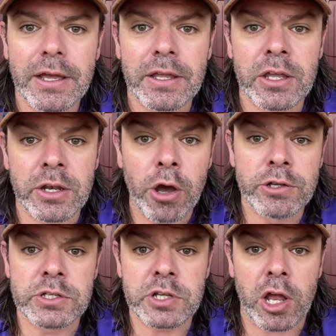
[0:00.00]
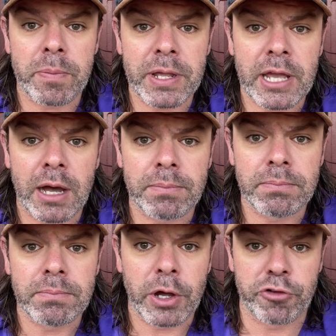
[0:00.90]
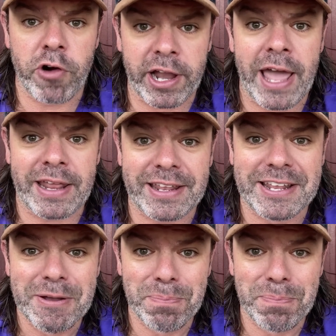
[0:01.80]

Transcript: your nose is going to become a drug addict.